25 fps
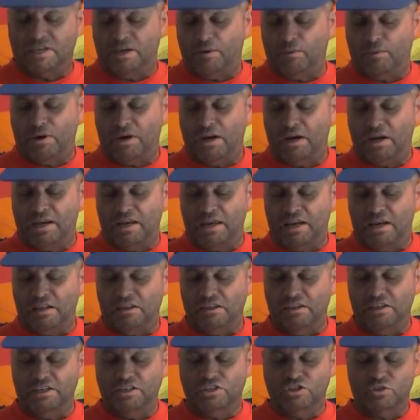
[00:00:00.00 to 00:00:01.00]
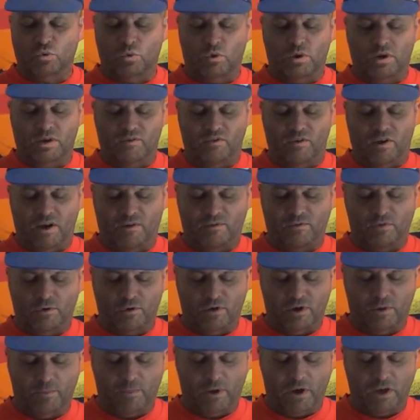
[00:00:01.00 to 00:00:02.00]
say we're going to get at least
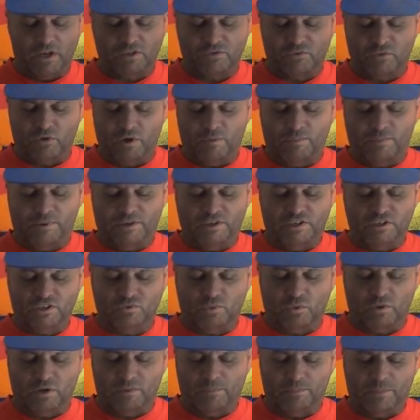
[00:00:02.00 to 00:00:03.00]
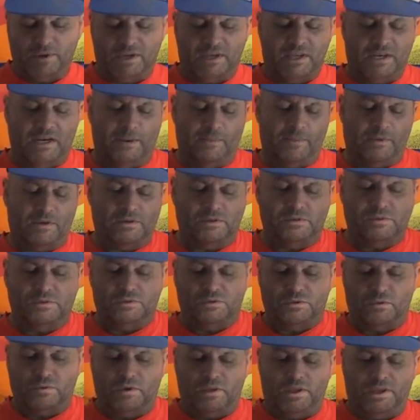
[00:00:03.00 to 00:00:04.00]
$25-30 for it, but just wanted to pick it up because it
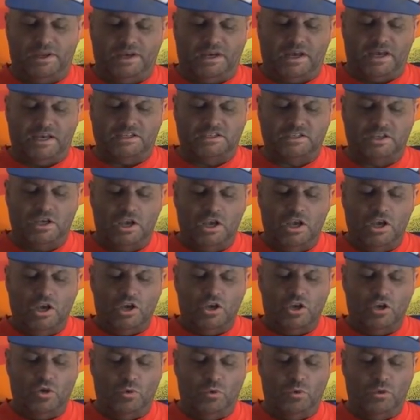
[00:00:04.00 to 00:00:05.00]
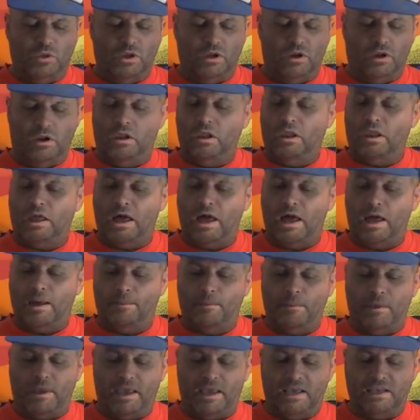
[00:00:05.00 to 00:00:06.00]
was a really nice, cute little
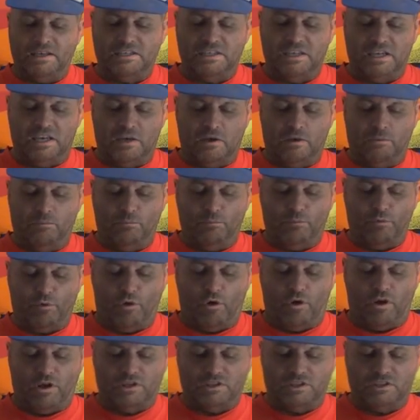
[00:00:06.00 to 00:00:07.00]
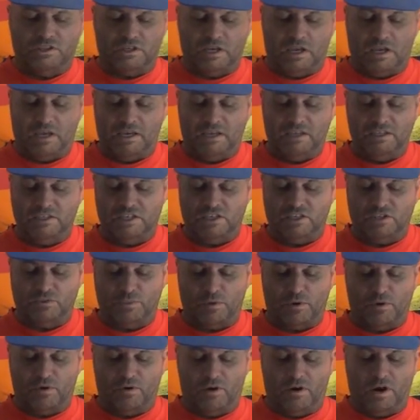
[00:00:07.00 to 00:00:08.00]
antique bronze incense
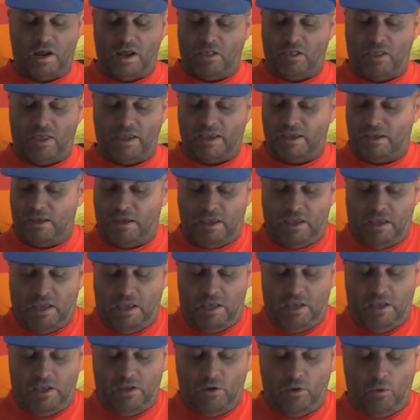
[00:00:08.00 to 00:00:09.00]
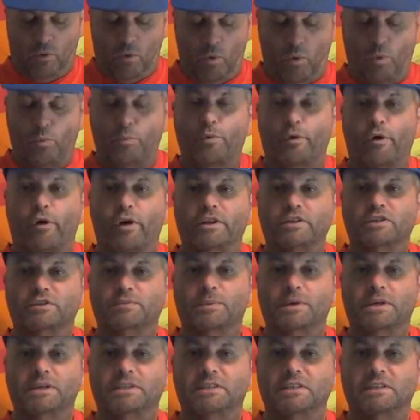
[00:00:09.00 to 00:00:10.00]
burner, and I like, old bronze
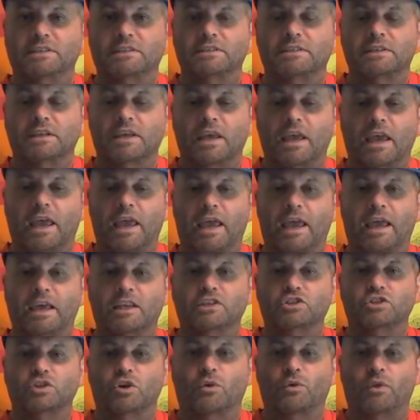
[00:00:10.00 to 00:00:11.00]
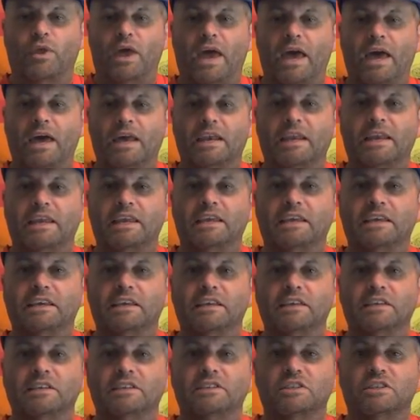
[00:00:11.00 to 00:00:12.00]
pieces. And so that
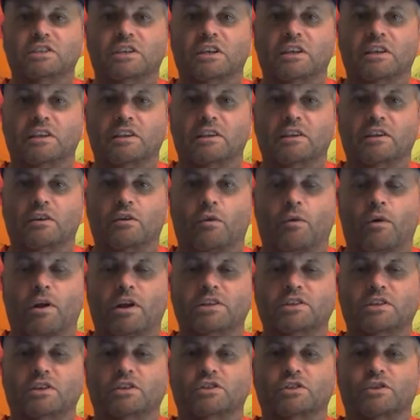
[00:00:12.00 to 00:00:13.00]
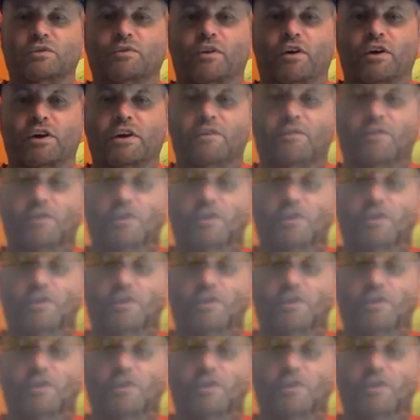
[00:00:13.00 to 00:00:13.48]
is Garage Sale Safari